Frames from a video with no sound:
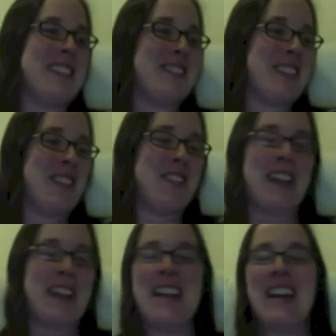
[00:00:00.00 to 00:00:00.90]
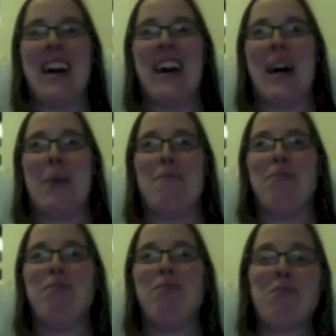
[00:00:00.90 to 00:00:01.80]
with somebody. Um,
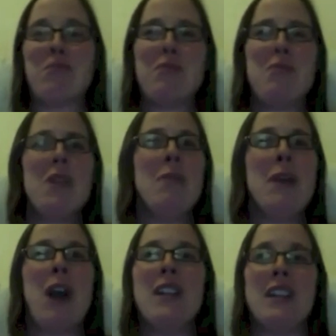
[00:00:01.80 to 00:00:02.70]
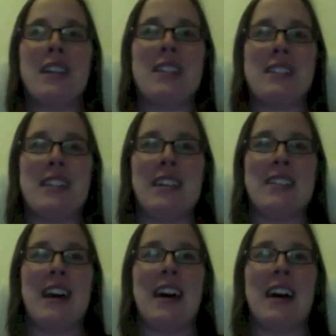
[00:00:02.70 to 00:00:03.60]
but all it is is
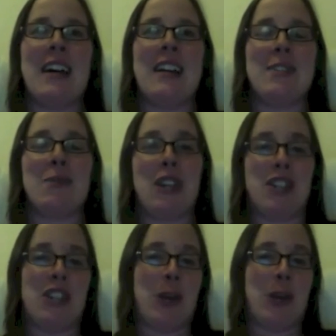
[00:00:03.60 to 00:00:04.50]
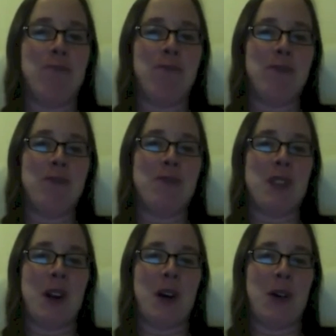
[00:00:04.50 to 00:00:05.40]
uh, is a ratio.
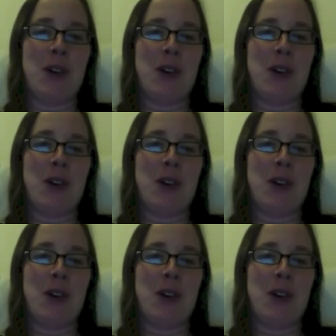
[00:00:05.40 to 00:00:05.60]
So